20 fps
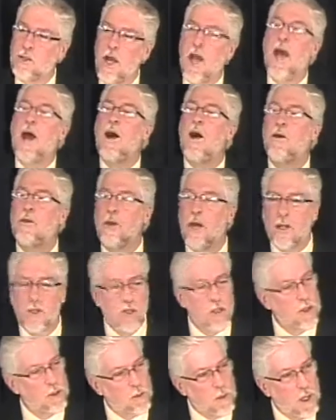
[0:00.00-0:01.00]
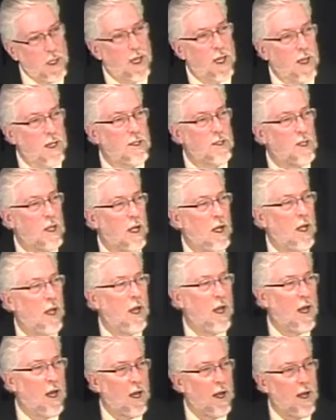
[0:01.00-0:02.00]
how that split
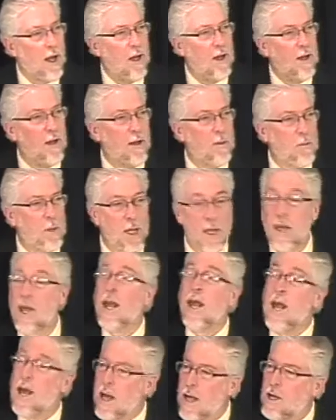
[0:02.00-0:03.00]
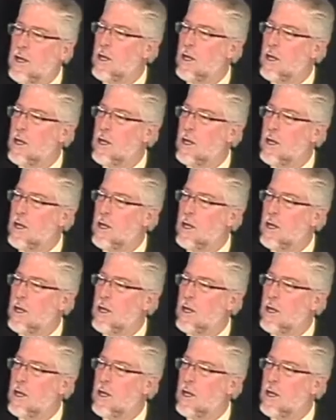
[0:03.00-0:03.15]
began.